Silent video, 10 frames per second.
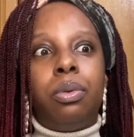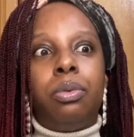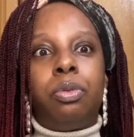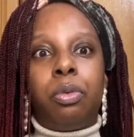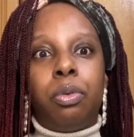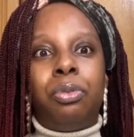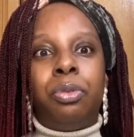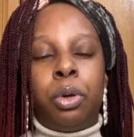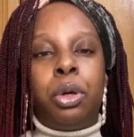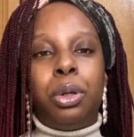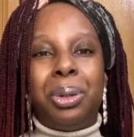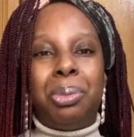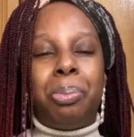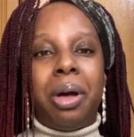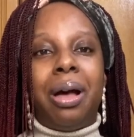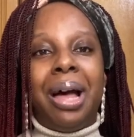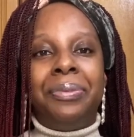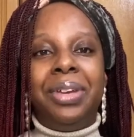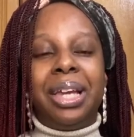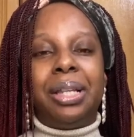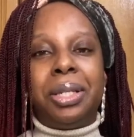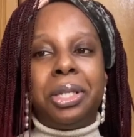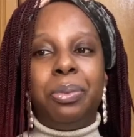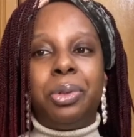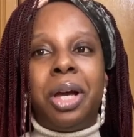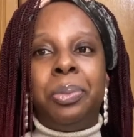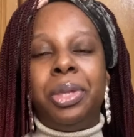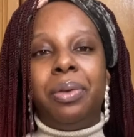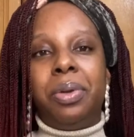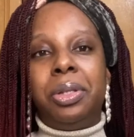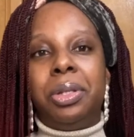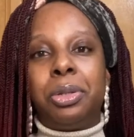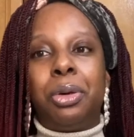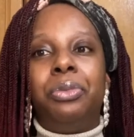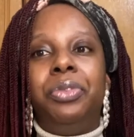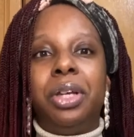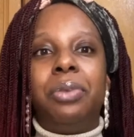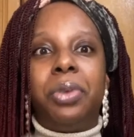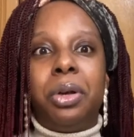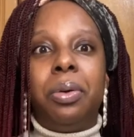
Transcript: for for good but i think at the same time there was this whole thing of oh,